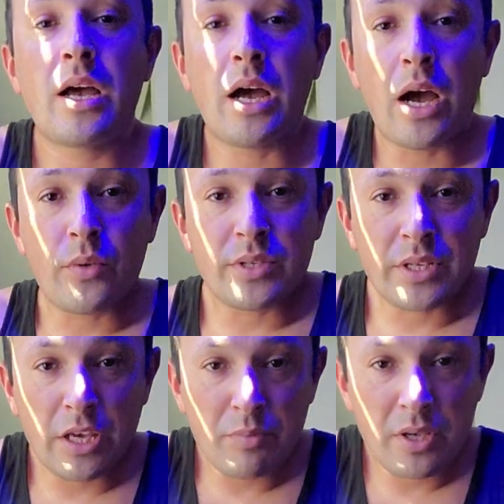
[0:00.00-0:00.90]

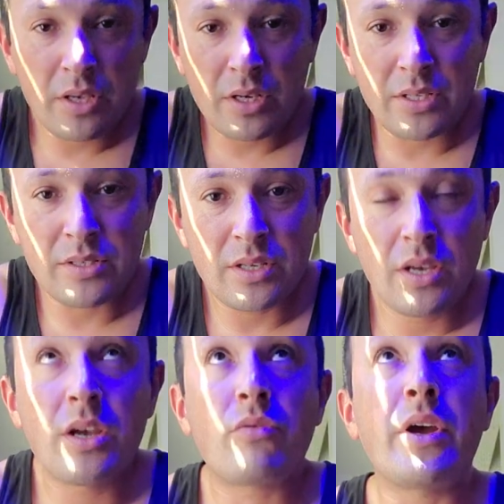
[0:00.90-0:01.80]
aquascaping because
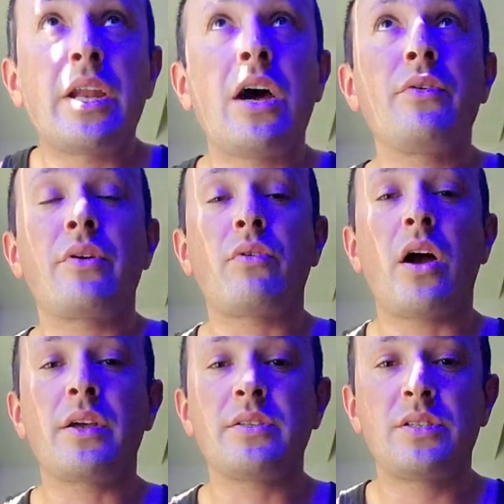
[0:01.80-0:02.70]
right now the
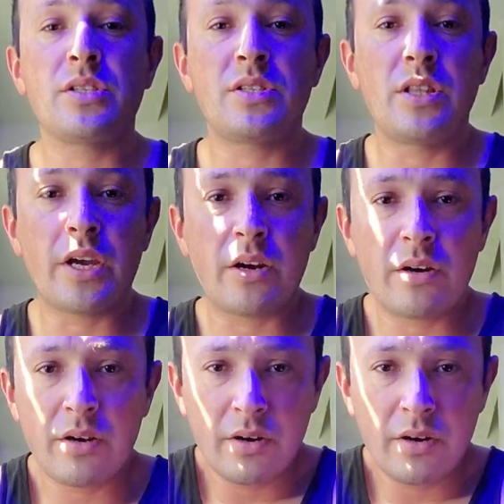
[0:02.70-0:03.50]
rock is just there,